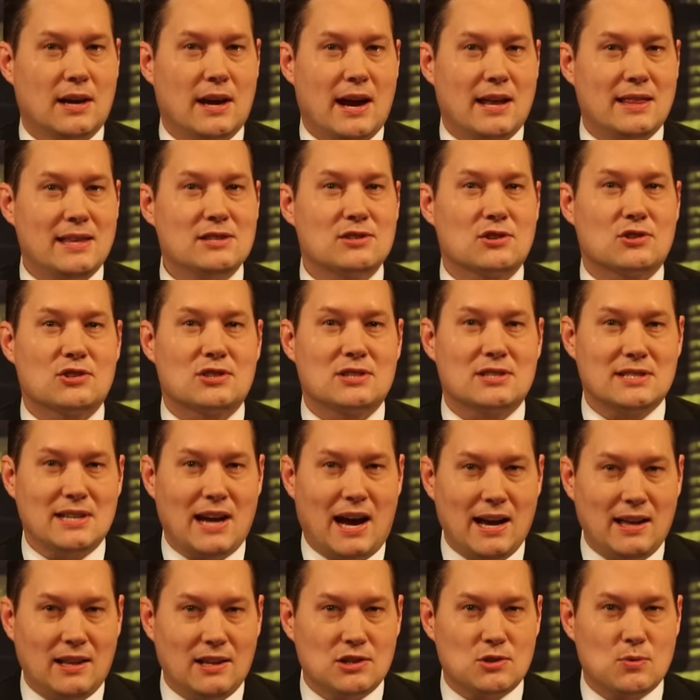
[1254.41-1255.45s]
These are
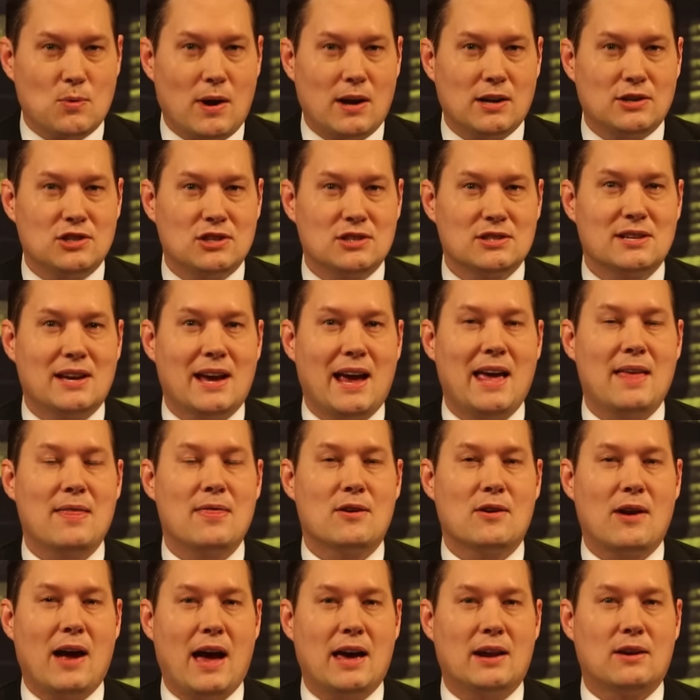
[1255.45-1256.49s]
stylish watches, and
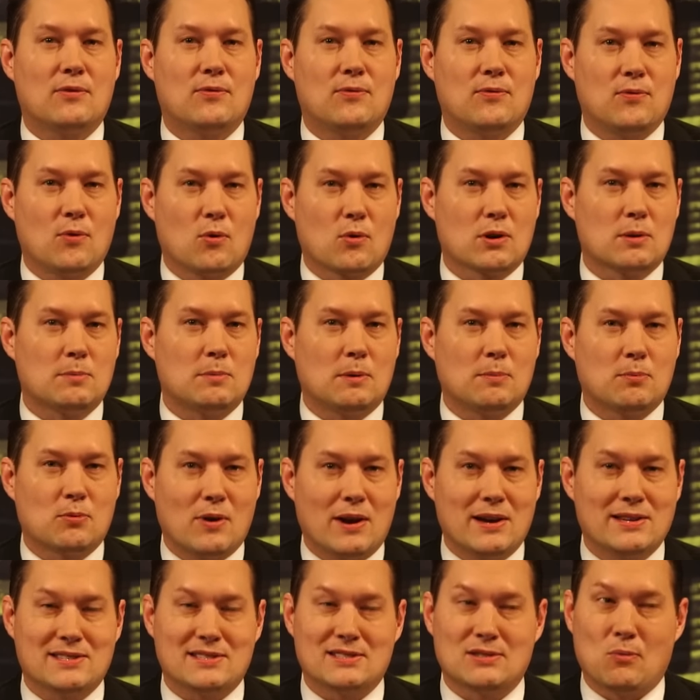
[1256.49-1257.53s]
they're at affordable
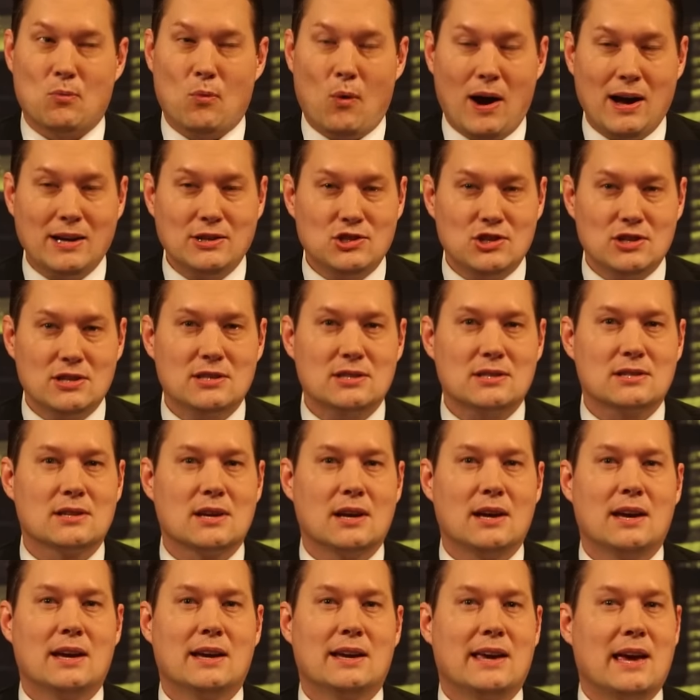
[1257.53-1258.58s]
prices. Watches
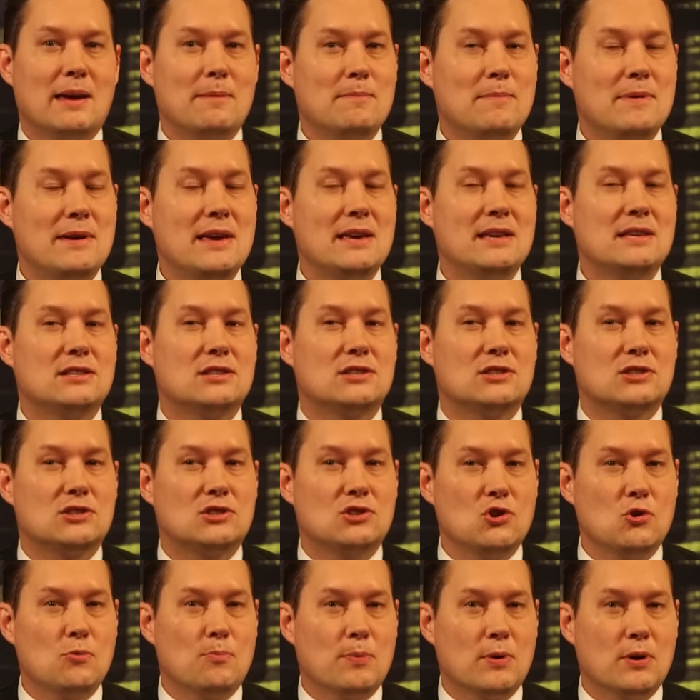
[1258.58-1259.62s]
can be
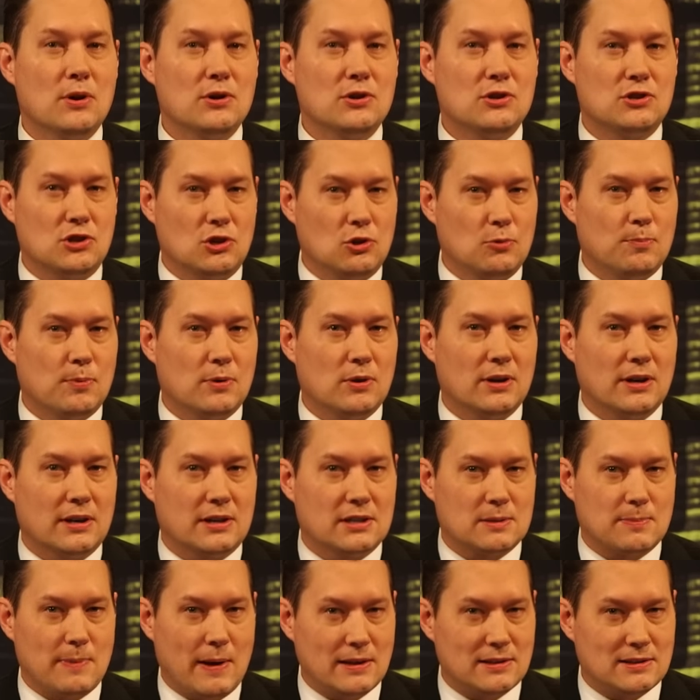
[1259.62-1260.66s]
super-duper
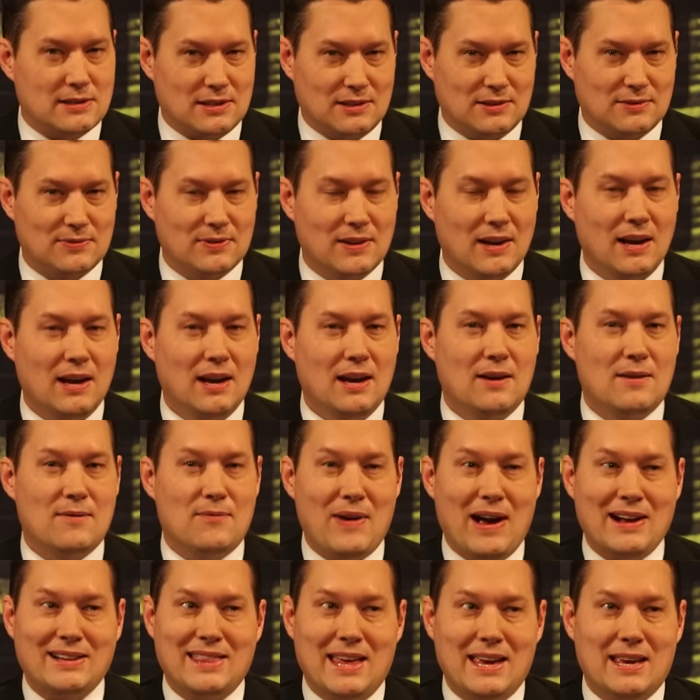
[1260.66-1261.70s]
expensive. In
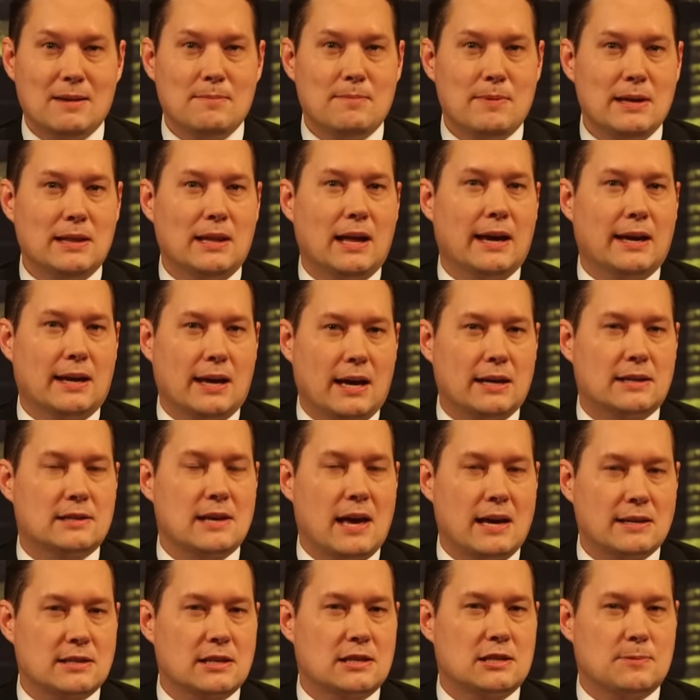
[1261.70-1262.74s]
fact, they can be like
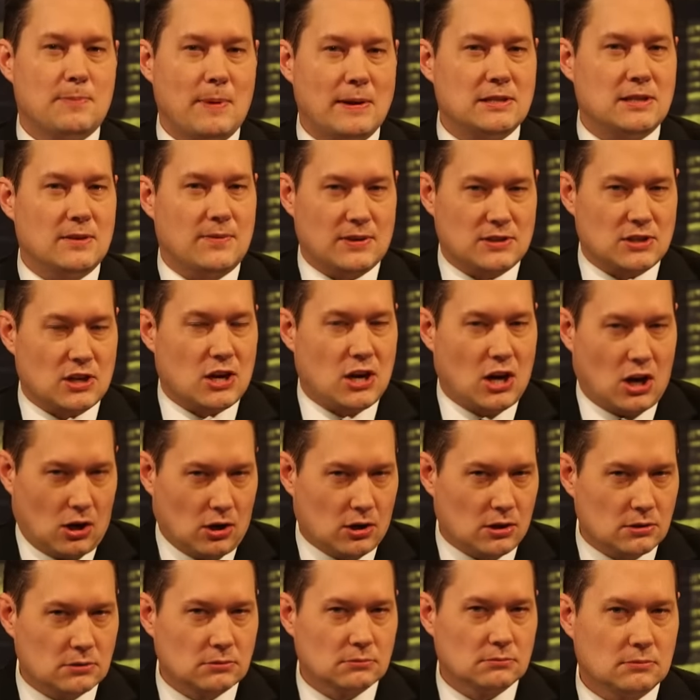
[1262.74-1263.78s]
as expensive as a
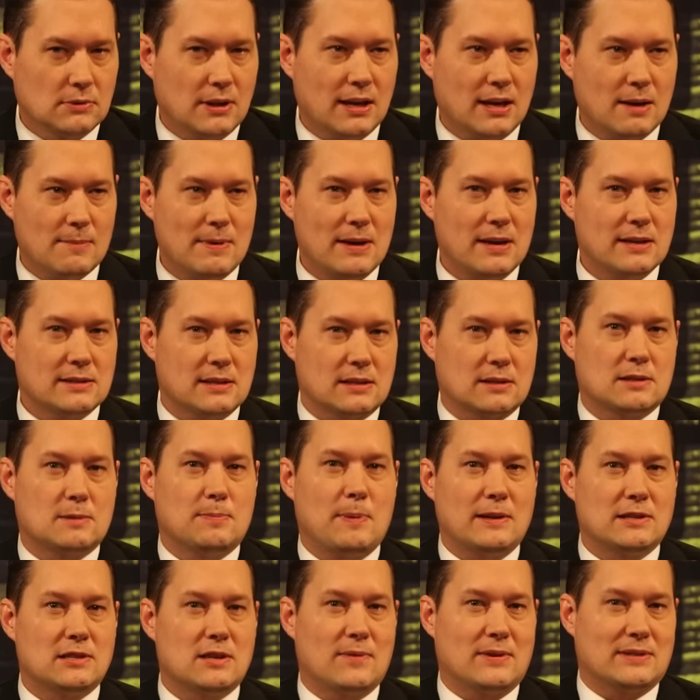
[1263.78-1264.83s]
car. They can be as
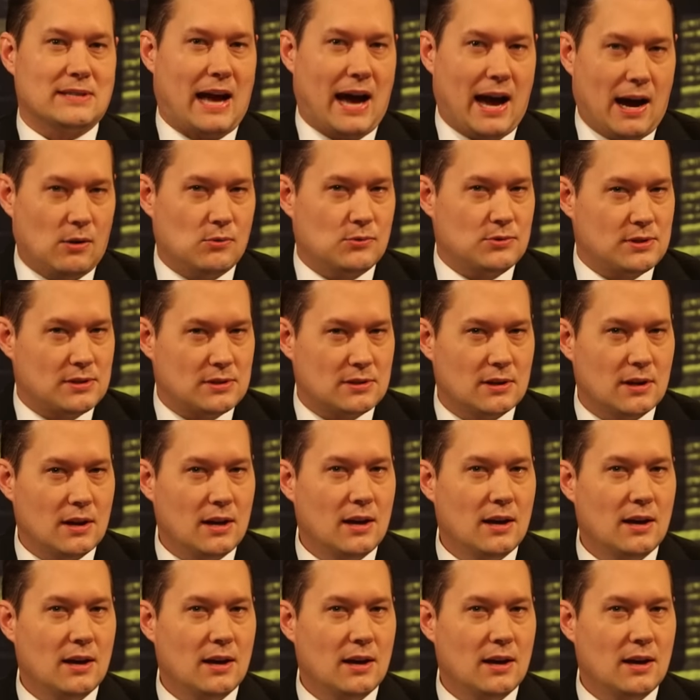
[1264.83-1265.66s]
expensive as a house.